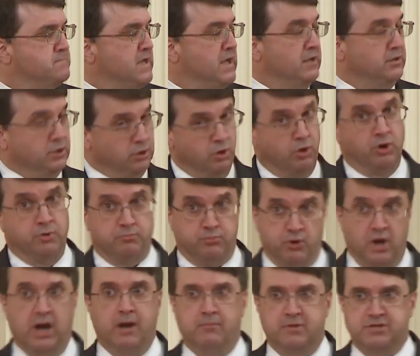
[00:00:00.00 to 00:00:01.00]
And the Lord
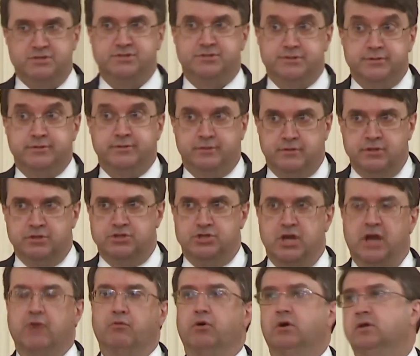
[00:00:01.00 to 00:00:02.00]
promised the
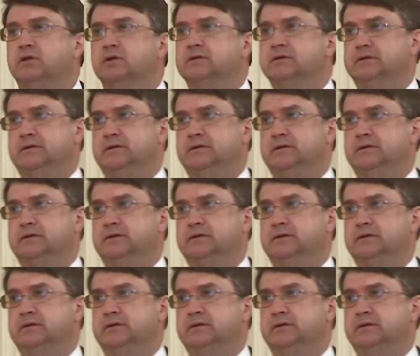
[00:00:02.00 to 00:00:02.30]
general,